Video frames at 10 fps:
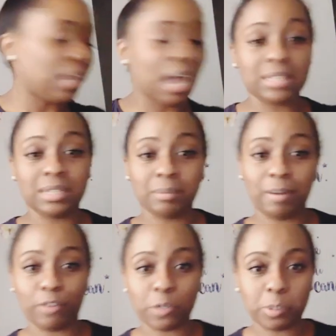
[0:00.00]
I did
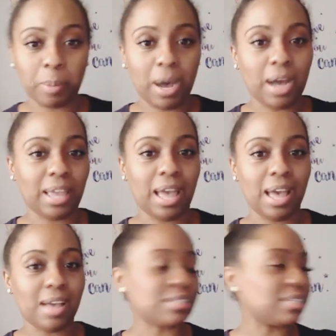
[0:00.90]
my first
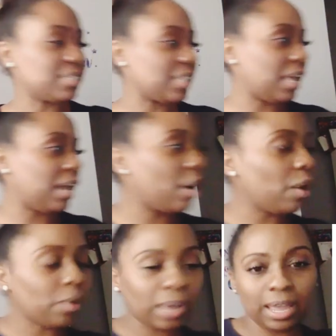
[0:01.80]
podcast. It's like,
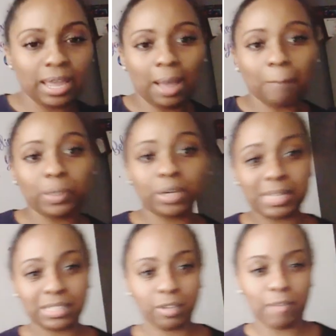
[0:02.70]
okay, I'm putting
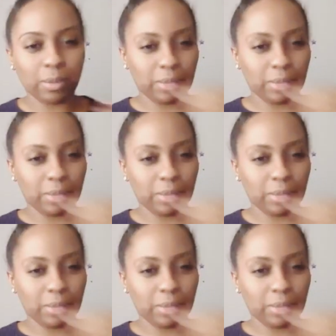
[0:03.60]
myself out